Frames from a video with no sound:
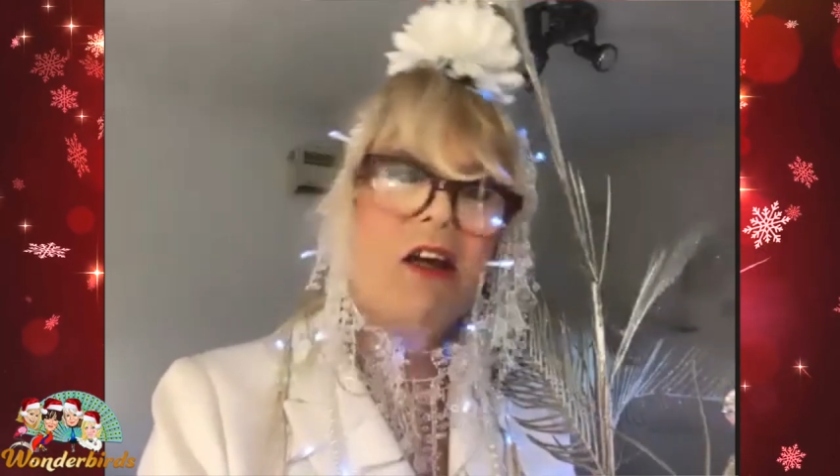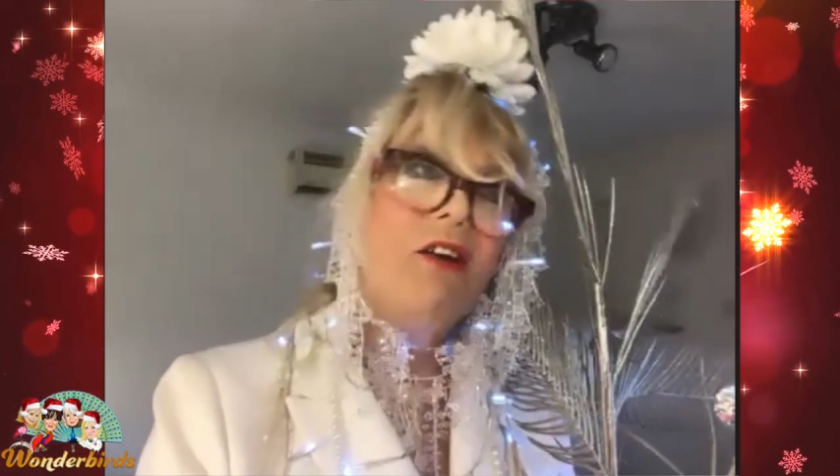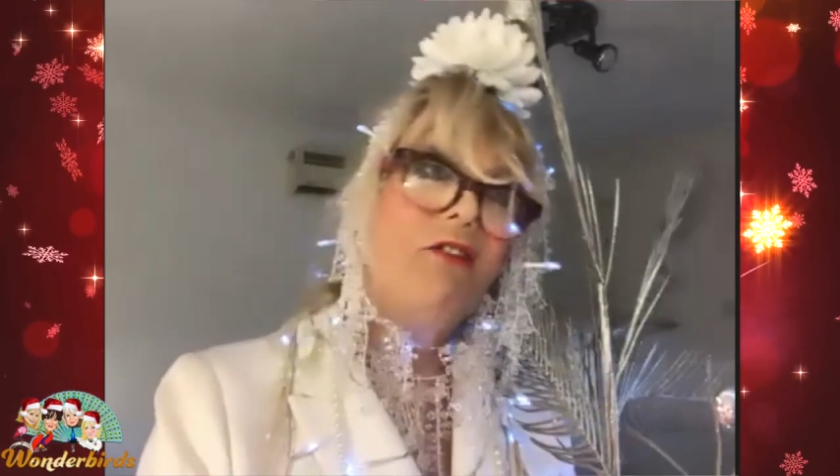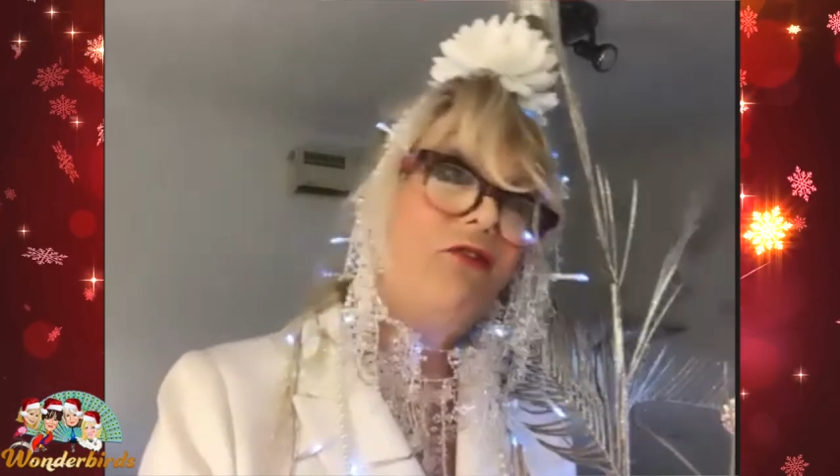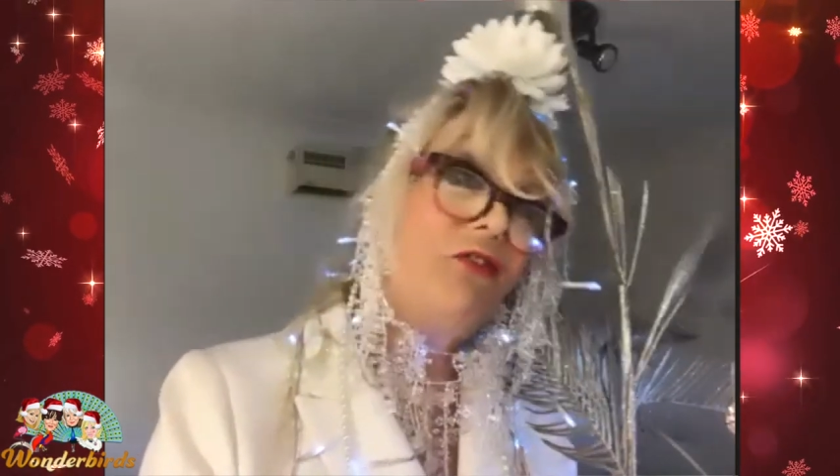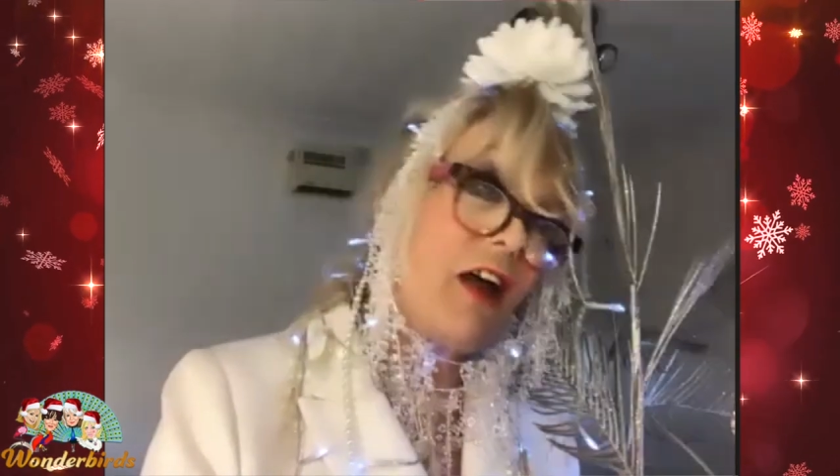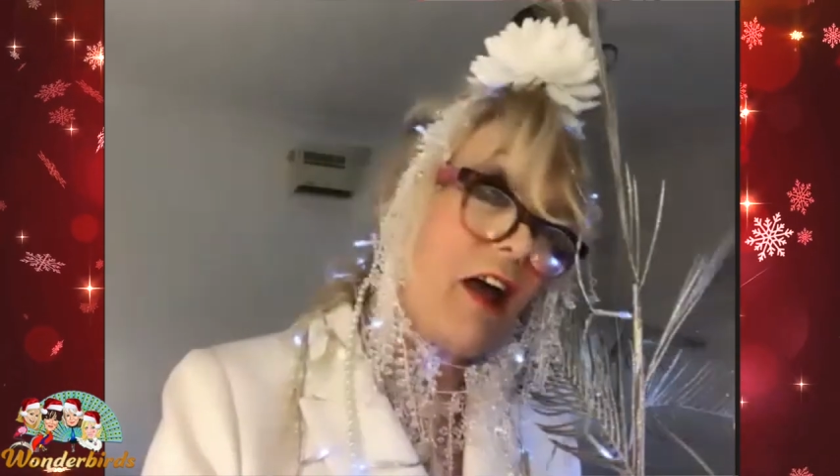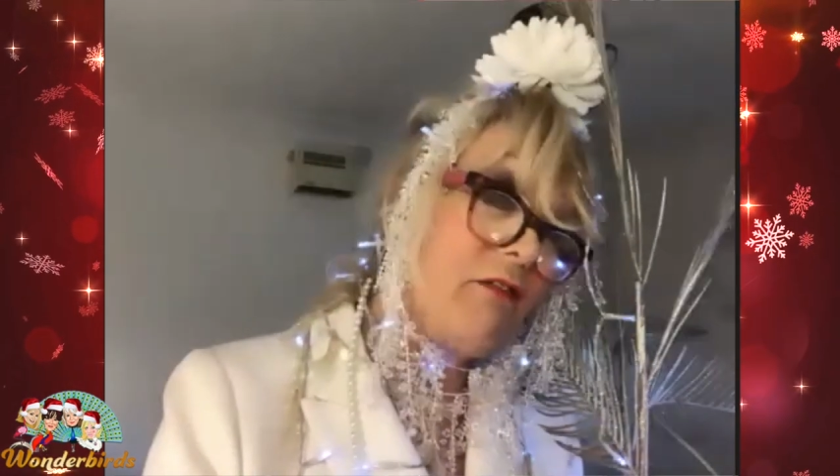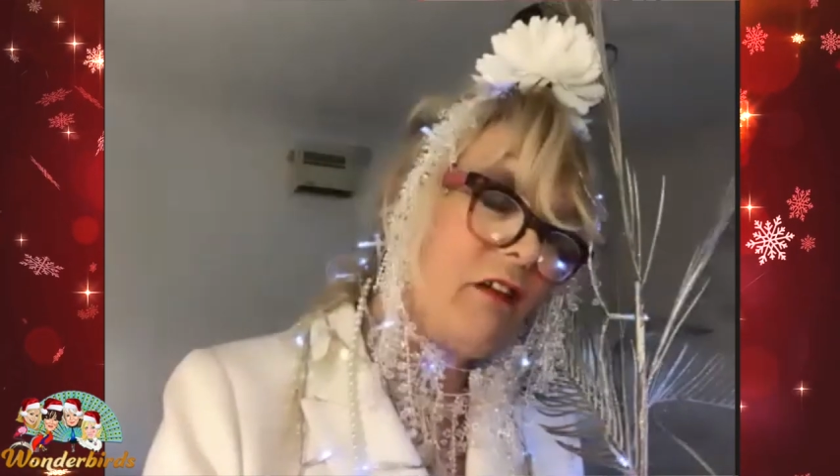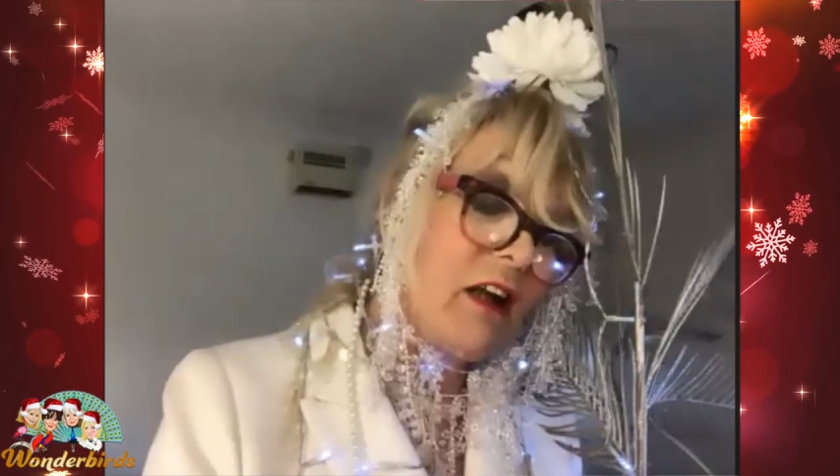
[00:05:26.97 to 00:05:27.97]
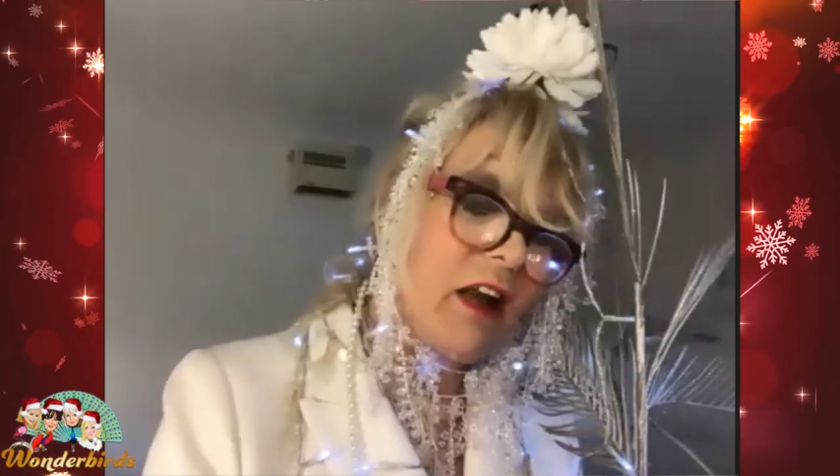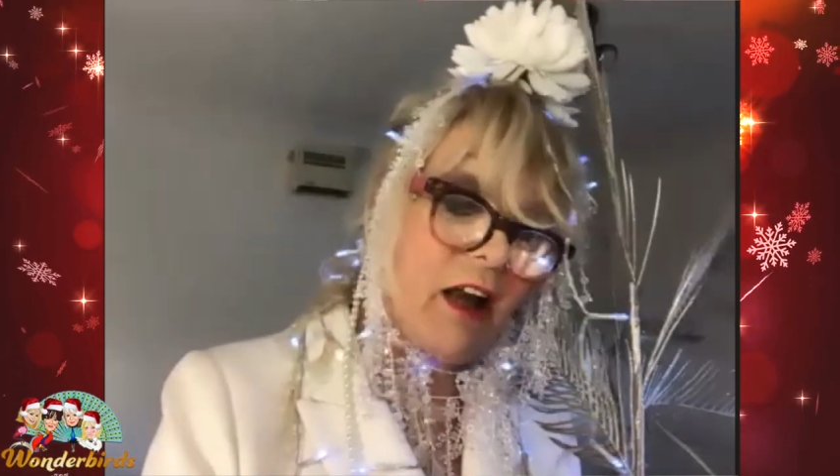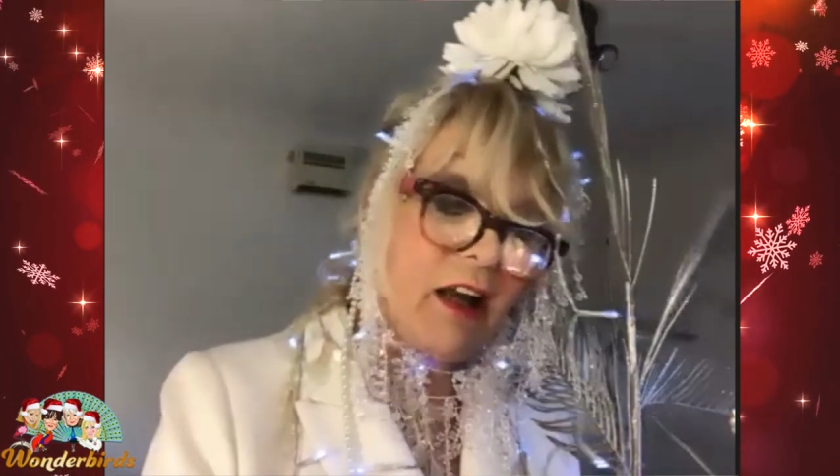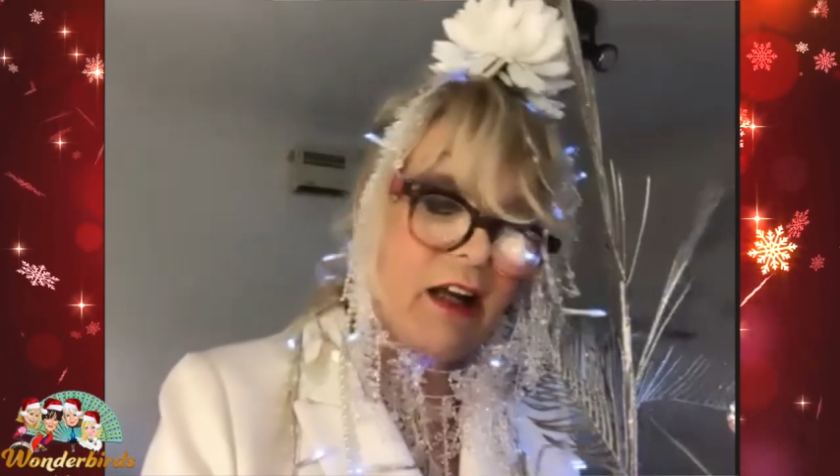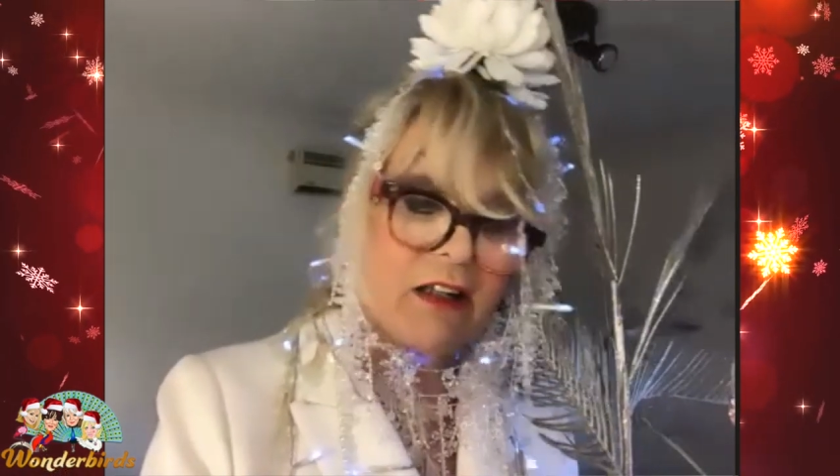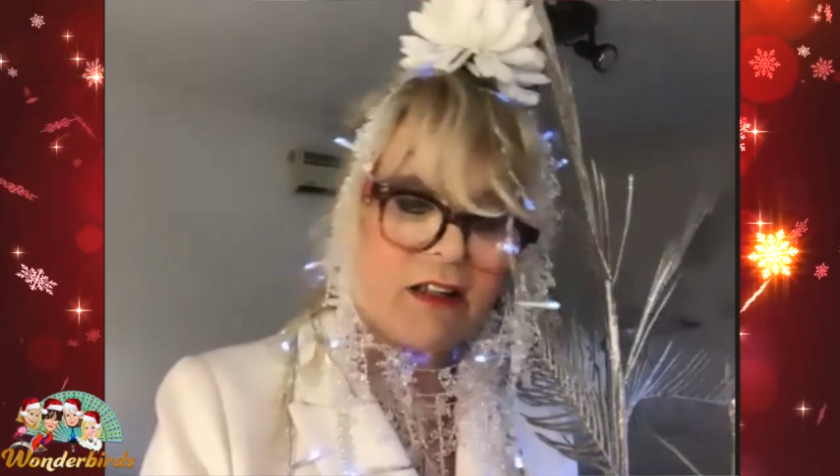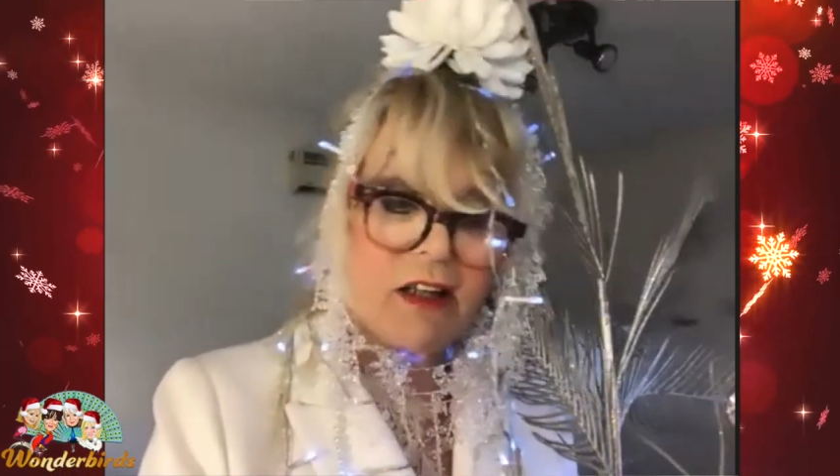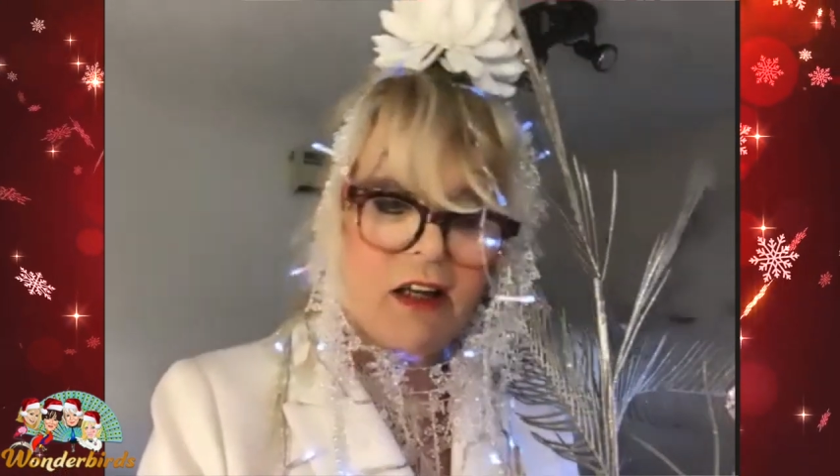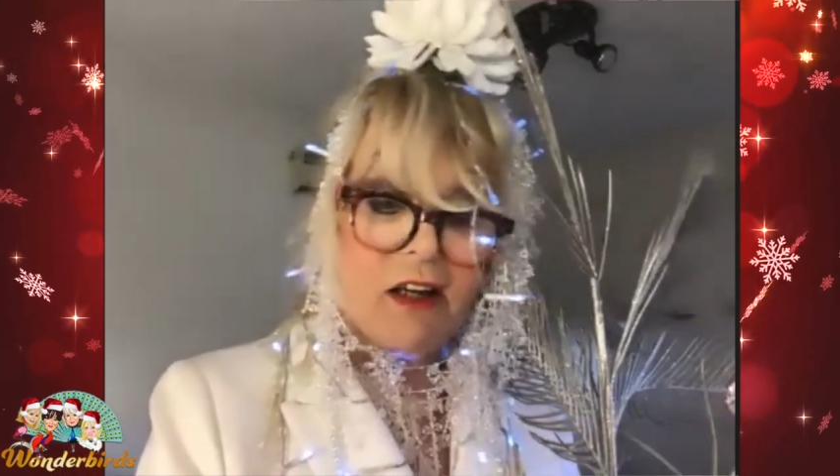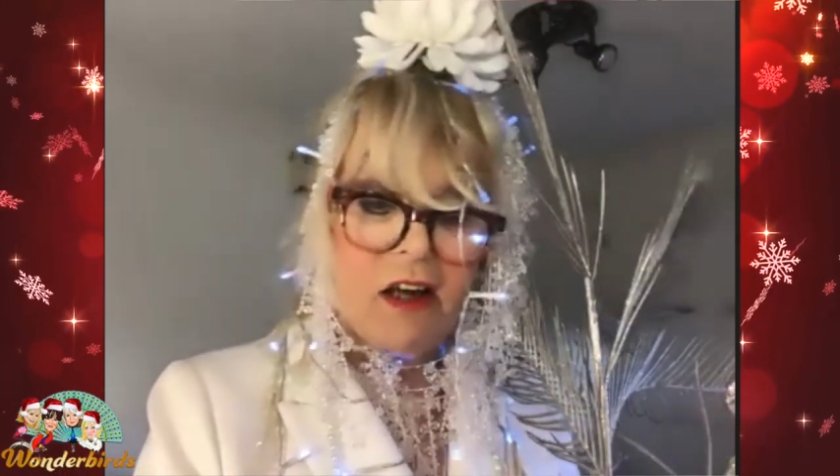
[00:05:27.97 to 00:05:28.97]
fairy lights.
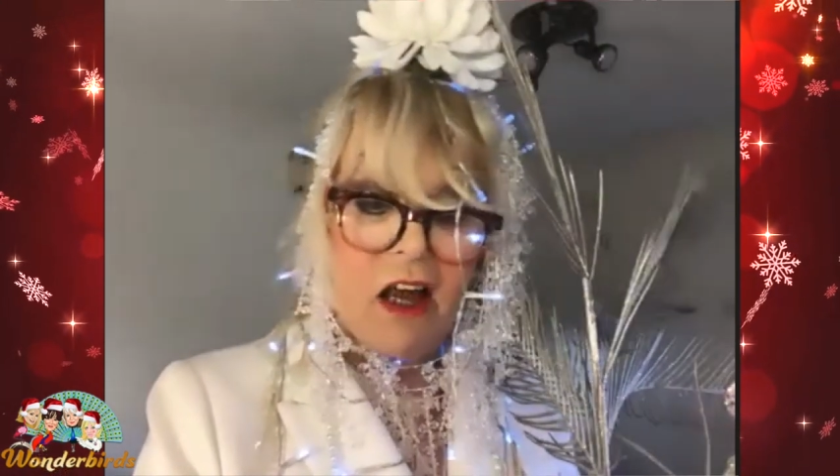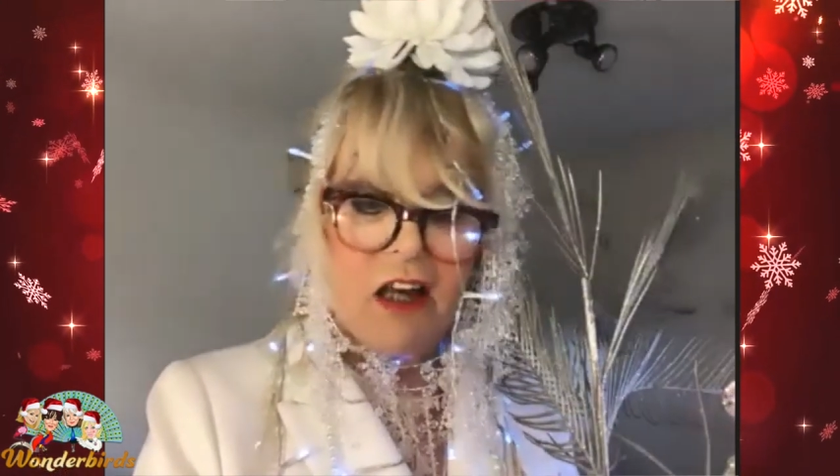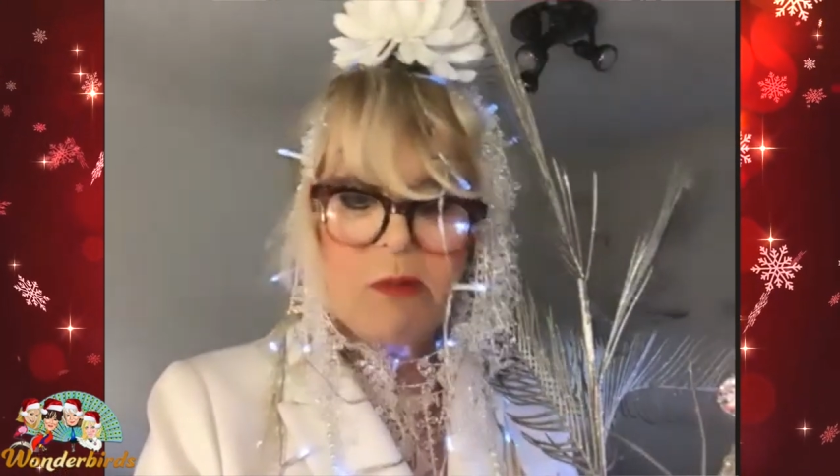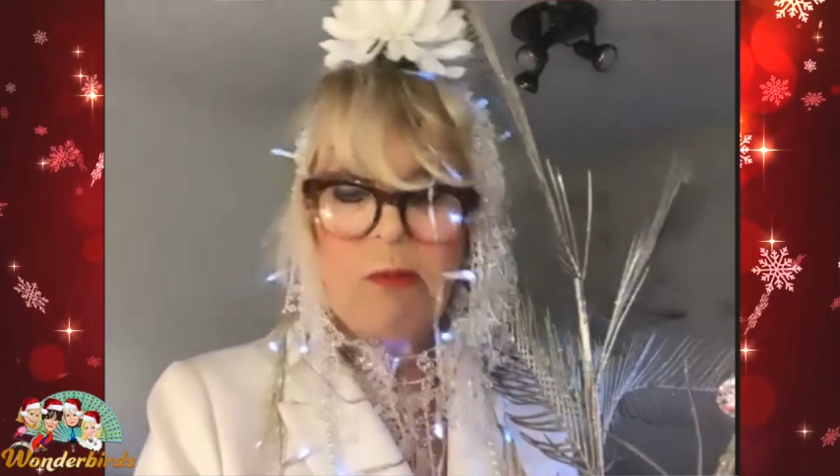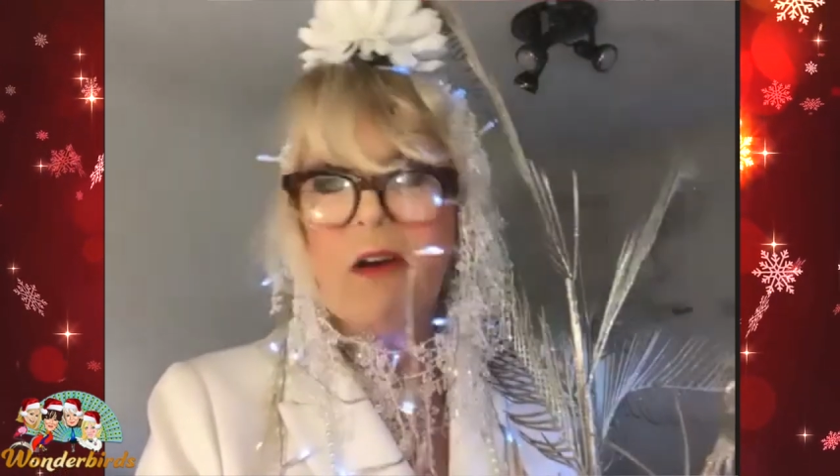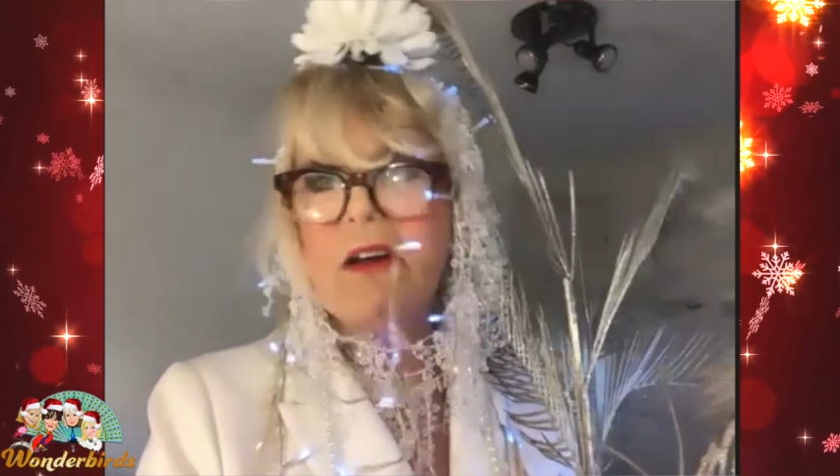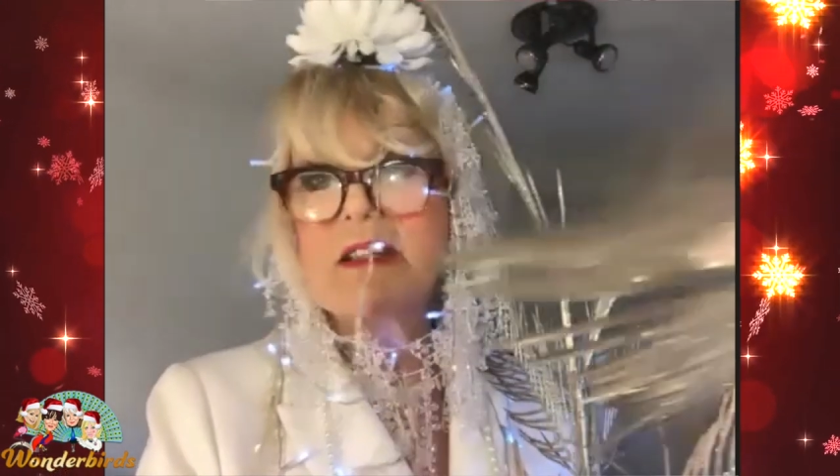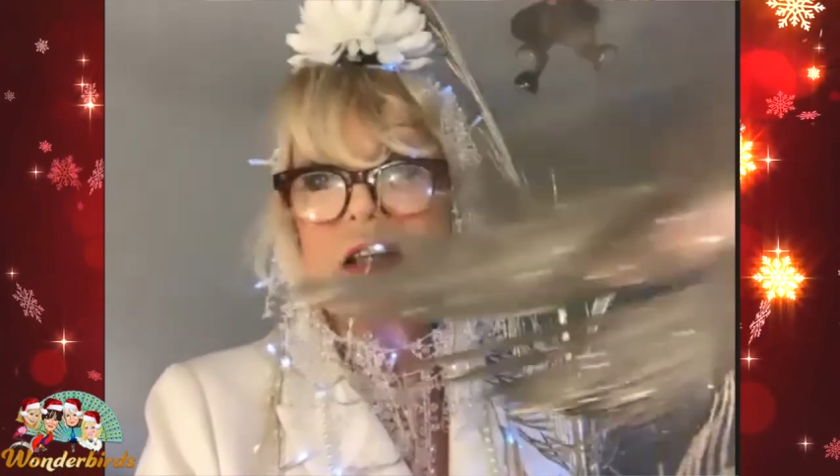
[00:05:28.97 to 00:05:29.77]
And to be honest, I'm